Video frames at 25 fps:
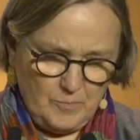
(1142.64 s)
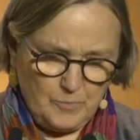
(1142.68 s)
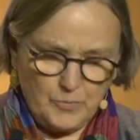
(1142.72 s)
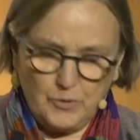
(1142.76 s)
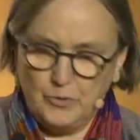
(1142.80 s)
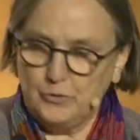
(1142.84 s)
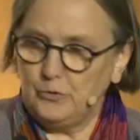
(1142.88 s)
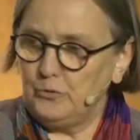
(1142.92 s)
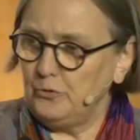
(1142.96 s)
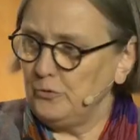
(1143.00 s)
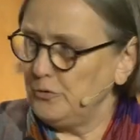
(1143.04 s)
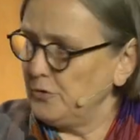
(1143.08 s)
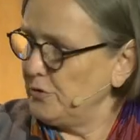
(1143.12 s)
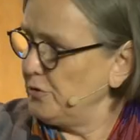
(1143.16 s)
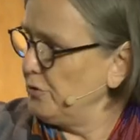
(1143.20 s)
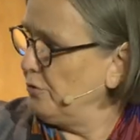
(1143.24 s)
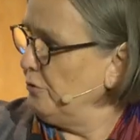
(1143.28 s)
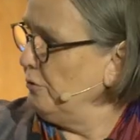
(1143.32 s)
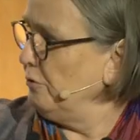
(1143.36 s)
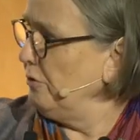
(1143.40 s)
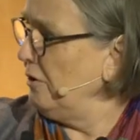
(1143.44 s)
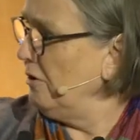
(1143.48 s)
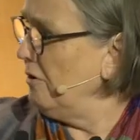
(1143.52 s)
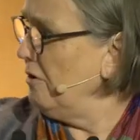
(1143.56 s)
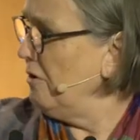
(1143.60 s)
produce
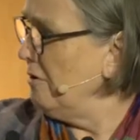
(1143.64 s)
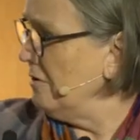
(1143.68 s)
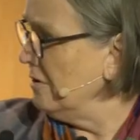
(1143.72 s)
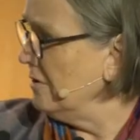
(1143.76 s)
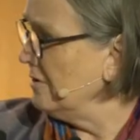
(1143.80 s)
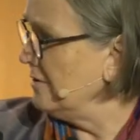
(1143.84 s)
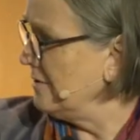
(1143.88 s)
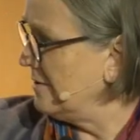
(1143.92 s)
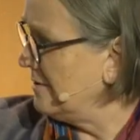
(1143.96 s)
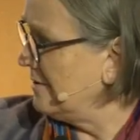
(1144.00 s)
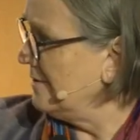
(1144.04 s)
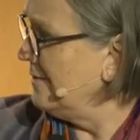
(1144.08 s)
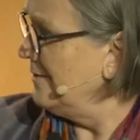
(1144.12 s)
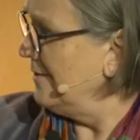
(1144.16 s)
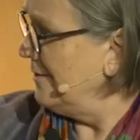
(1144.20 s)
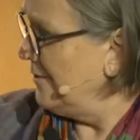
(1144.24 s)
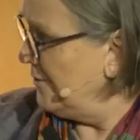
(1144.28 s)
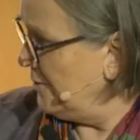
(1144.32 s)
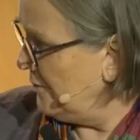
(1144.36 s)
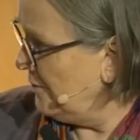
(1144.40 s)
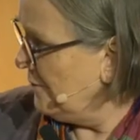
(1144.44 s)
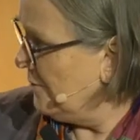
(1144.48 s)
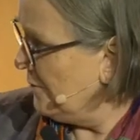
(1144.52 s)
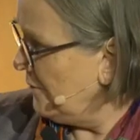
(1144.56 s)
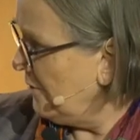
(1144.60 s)
good laws,
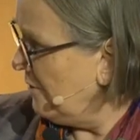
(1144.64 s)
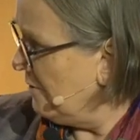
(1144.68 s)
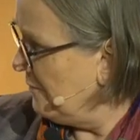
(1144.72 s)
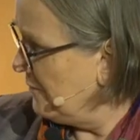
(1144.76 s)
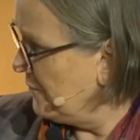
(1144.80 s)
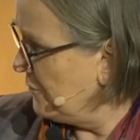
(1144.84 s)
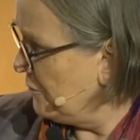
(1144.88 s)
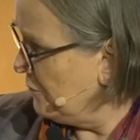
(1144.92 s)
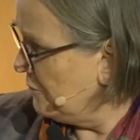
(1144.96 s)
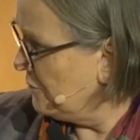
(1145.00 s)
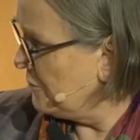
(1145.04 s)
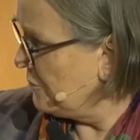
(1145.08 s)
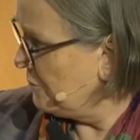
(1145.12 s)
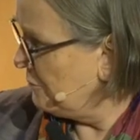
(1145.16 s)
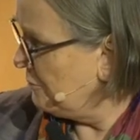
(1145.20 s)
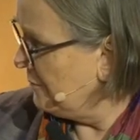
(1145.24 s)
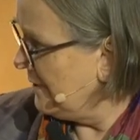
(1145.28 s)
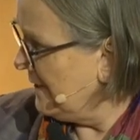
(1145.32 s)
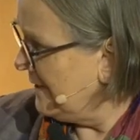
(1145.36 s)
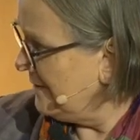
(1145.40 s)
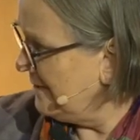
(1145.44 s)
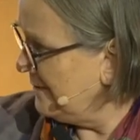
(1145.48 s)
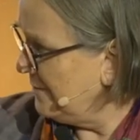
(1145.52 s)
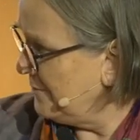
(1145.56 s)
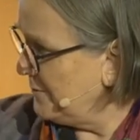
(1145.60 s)
of course,
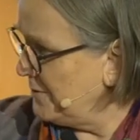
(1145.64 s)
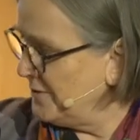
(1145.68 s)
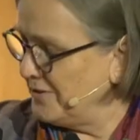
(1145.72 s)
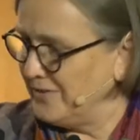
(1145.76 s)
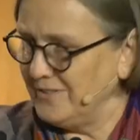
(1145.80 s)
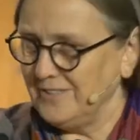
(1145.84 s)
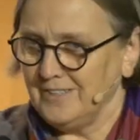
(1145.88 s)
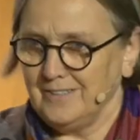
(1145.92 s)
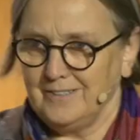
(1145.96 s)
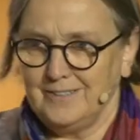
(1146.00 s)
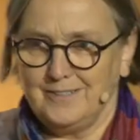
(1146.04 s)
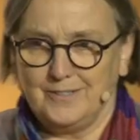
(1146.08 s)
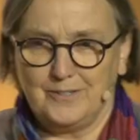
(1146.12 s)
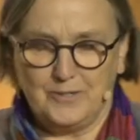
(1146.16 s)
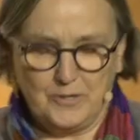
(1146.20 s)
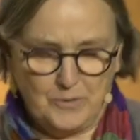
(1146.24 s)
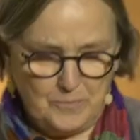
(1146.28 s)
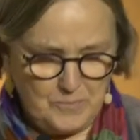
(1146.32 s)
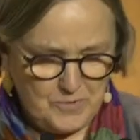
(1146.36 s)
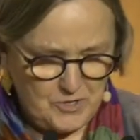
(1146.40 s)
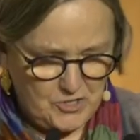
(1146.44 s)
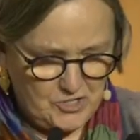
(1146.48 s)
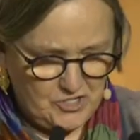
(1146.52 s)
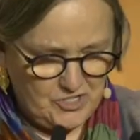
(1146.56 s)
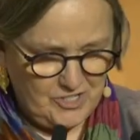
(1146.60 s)
together with the
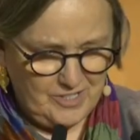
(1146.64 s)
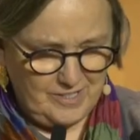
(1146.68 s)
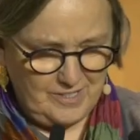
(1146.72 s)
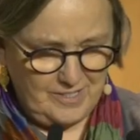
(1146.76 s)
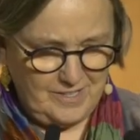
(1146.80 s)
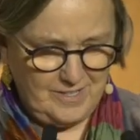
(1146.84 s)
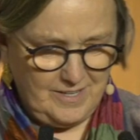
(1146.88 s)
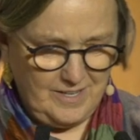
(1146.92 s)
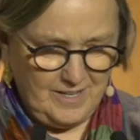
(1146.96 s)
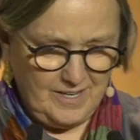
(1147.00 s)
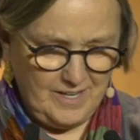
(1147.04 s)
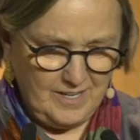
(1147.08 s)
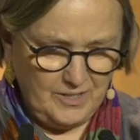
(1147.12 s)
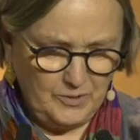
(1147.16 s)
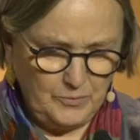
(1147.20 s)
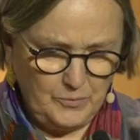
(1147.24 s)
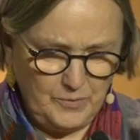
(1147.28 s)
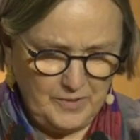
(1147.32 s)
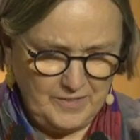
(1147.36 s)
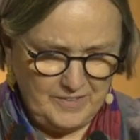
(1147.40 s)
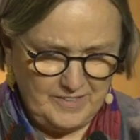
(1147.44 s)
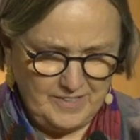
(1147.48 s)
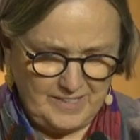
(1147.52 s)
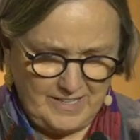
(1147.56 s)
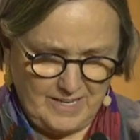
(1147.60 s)
Commission and
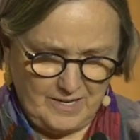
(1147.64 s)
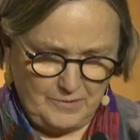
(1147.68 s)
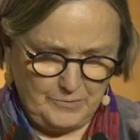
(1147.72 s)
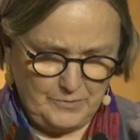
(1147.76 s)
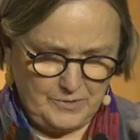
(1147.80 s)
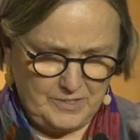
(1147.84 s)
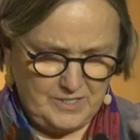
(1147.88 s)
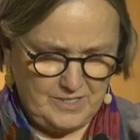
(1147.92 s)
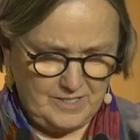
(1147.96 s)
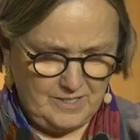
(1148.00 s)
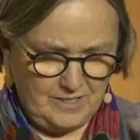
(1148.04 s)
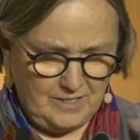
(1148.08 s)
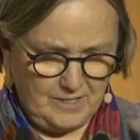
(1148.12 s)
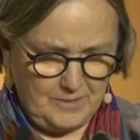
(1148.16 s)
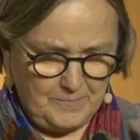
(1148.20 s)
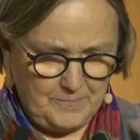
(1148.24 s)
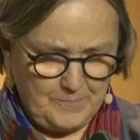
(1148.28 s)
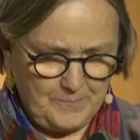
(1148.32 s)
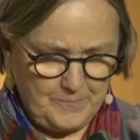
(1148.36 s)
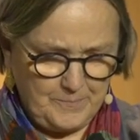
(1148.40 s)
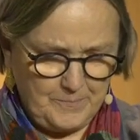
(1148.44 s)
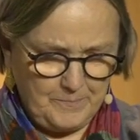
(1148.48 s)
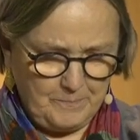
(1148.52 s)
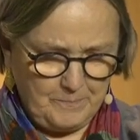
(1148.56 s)
with the Council.